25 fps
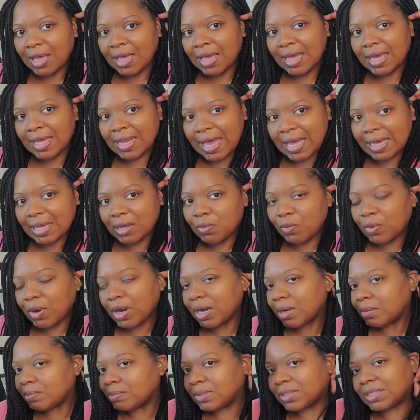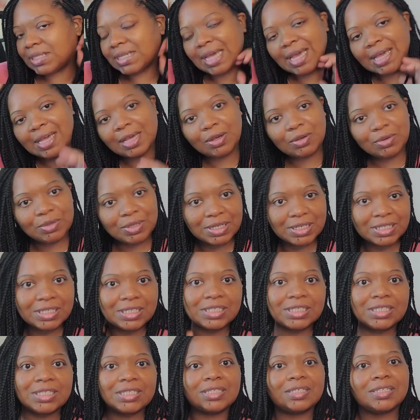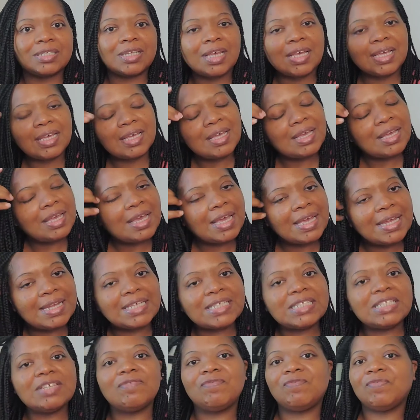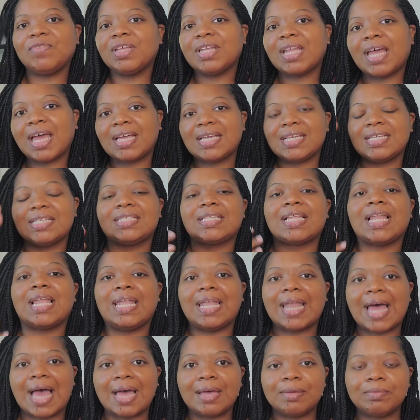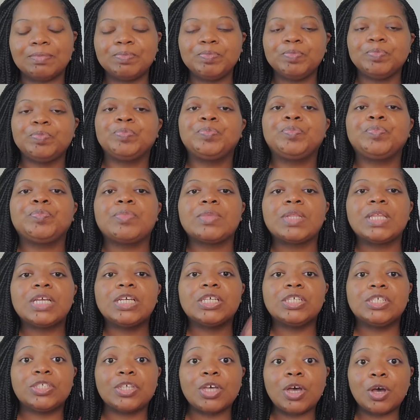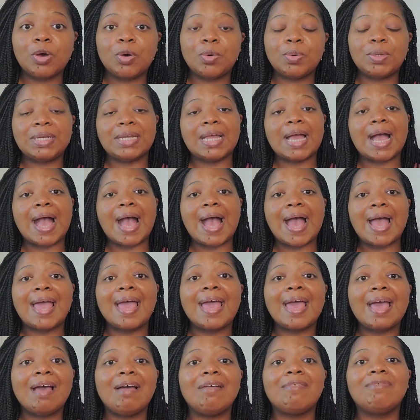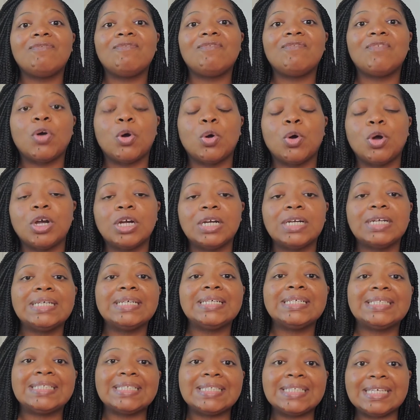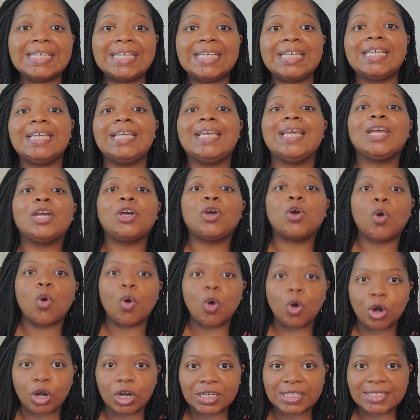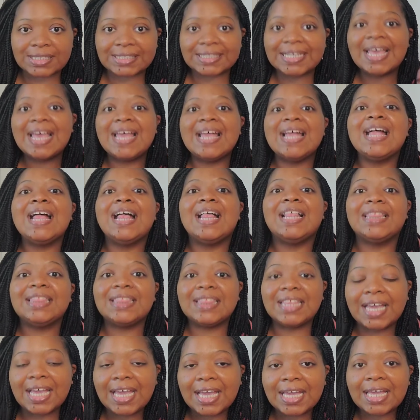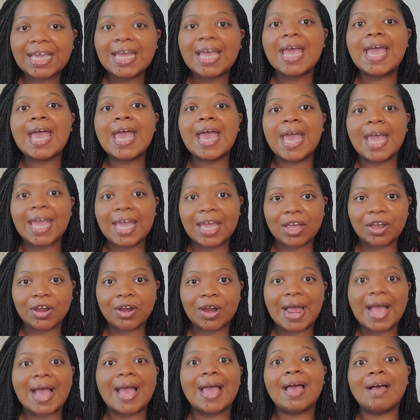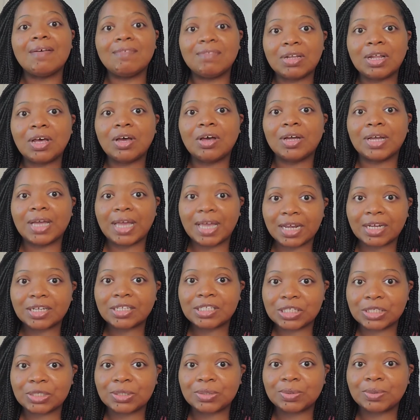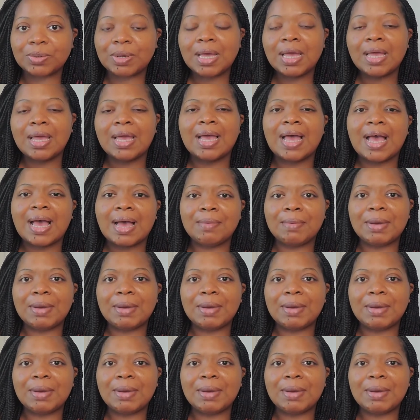and I can wear them down, and it doesn't feel like it's a lot. So now I have 4C coarse, thick hair. I have long hair too. And